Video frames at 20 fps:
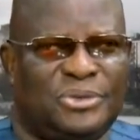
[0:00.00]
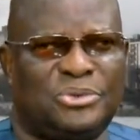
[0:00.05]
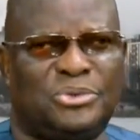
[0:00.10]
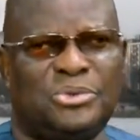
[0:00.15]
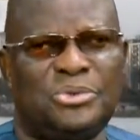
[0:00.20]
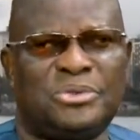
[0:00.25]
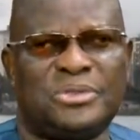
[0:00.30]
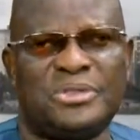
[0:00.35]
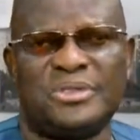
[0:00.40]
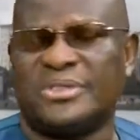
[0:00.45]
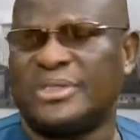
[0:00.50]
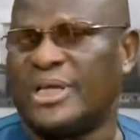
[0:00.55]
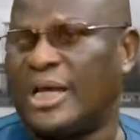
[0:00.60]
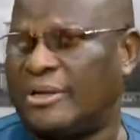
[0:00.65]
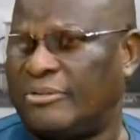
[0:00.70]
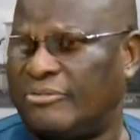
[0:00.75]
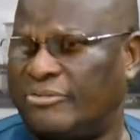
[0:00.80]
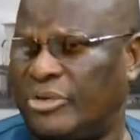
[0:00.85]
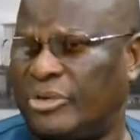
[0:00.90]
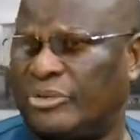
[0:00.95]
two things are
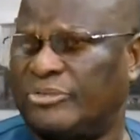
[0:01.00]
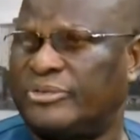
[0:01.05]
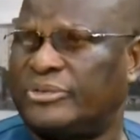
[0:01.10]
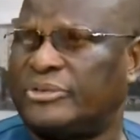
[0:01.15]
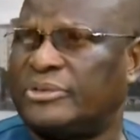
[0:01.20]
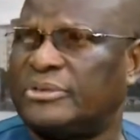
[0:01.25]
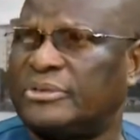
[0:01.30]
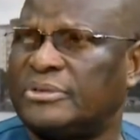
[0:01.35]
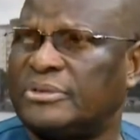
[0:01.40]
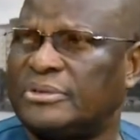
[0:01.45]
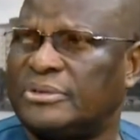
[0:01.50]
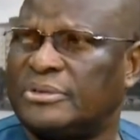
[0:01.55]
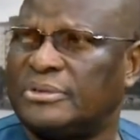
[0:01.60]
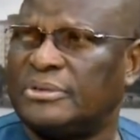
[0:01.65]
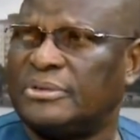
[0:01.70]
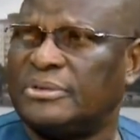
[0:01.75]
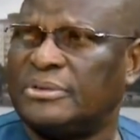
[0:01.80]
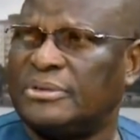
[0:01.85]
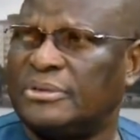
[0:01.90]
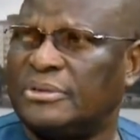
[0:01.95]
involved.
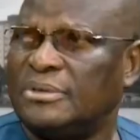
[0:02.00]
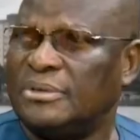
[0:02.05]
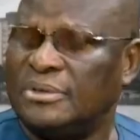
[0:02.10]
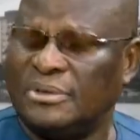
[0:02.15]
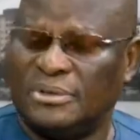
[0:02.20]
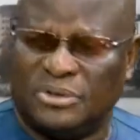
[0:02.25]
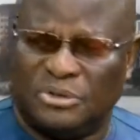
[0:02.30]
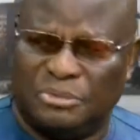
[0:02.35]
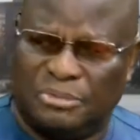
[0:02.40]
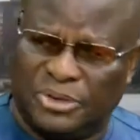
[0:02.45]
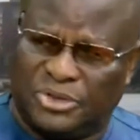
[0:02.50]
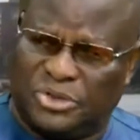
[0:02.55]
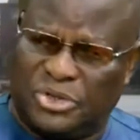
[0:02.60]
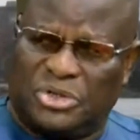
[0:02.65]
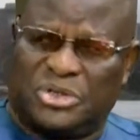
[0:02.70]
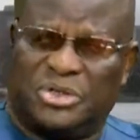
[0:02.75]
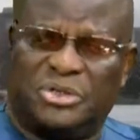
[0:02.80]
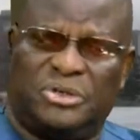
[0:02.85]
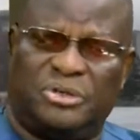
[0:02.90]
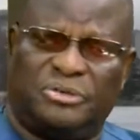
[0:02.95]
You'll be
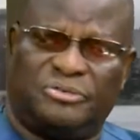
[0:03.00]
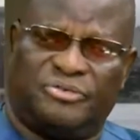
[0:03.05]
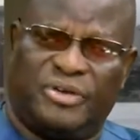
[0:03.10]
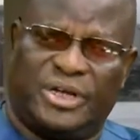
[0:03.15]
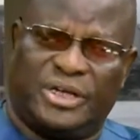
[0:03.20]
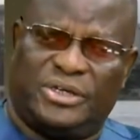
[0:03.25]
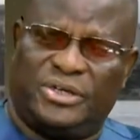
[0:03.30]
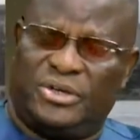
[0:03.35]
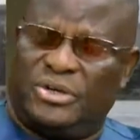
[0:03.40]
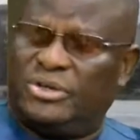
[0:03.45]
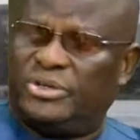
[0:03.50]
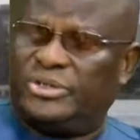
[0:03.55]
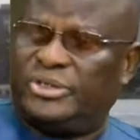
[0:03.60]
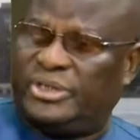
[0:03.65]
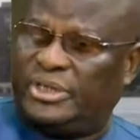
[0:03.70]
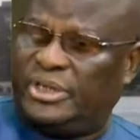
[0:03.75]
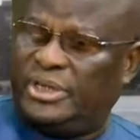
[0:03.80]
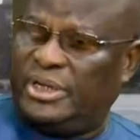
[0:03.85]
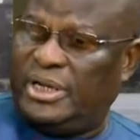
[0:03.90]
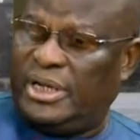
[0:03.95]
talking of
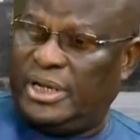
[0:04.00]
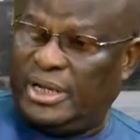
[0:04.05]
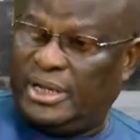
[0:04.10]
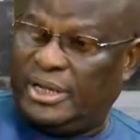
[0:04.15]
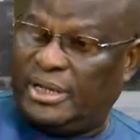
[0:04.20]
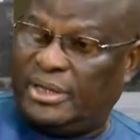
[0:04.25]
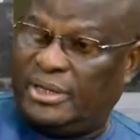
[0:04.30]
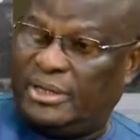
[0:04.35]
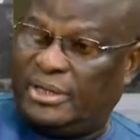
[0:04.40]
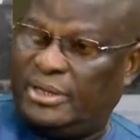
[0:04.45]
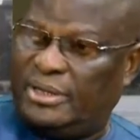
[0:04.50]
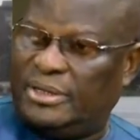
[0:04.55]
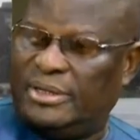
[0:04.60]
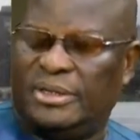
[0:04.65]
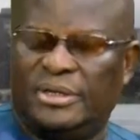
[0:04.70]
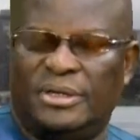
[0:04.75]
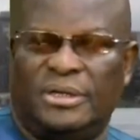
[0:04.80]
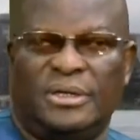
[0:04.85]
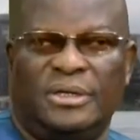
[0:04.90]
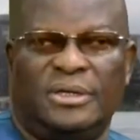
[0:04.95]
ideology.
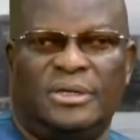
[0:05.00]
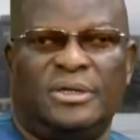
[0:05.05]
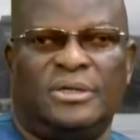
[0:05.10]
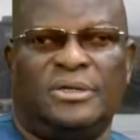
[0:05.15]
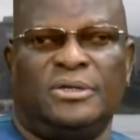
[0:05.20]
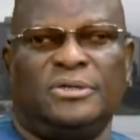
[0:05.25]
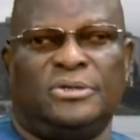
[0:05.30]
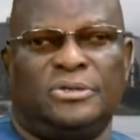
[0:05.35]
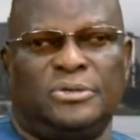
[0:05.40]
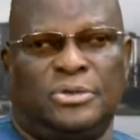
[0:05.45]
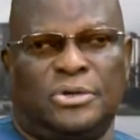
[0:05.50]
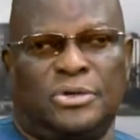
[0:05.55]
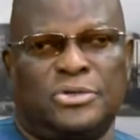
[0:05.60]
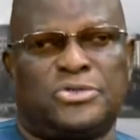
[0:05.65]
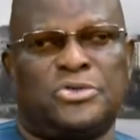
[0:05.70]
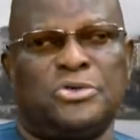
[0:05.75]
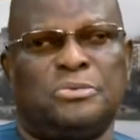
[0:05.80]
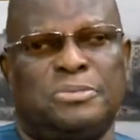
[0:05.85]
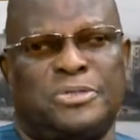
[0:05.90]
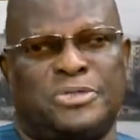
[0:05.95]
You'll
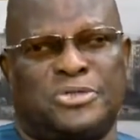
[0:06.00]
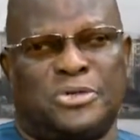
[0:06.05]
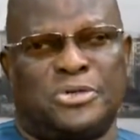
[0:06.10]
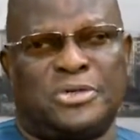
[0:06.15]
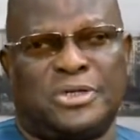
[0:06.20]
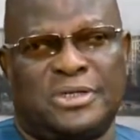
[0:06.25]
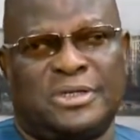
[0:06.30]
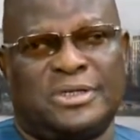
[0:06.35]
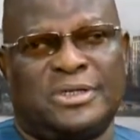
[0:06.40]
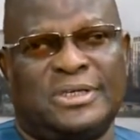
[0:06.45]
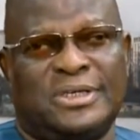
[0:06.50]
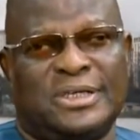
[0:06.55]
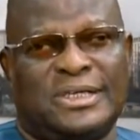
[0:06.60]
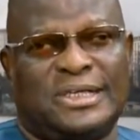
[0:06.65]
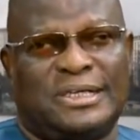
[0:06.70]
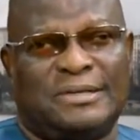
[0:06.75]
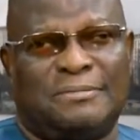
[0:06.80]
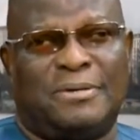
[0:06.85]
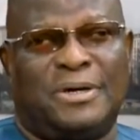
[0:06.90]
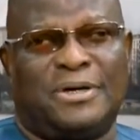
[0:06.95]
also be talking
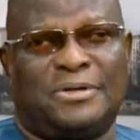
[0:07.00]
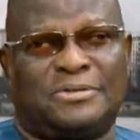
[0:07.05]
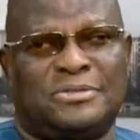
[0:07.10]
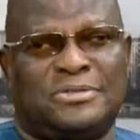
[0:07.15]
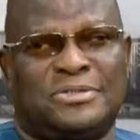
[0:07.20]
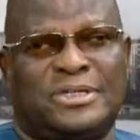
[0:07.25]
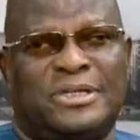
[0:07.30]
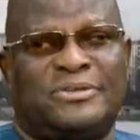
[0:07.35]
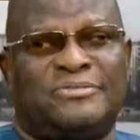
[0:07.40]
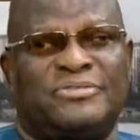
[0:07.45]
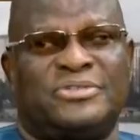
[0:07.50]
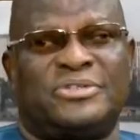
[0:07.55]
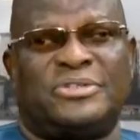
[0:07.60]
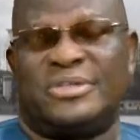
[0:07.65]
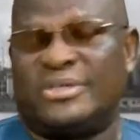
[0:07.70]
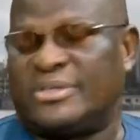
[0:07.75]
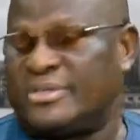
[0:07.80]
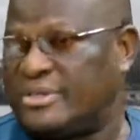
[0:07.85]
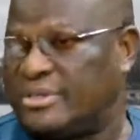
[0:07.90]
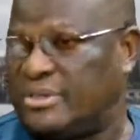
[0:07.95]
about
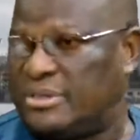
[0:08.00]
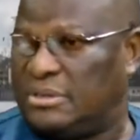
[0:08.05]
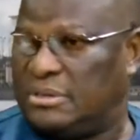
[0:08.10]
self-interest.